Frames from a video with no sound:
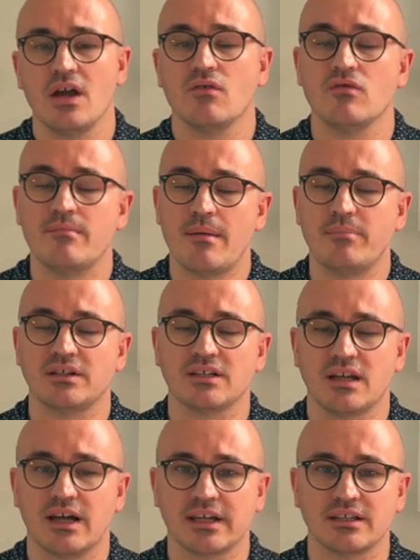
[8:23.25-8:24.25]
Remember to
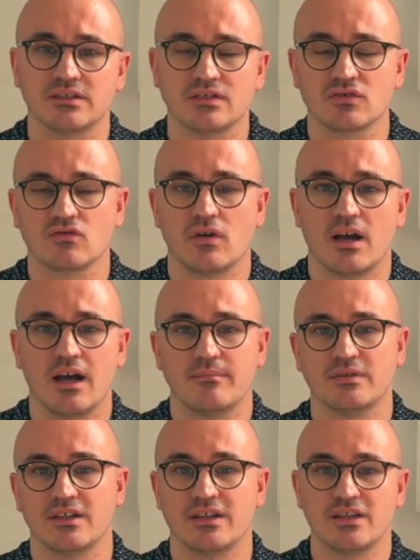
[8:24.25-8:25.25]
like and subscribe so that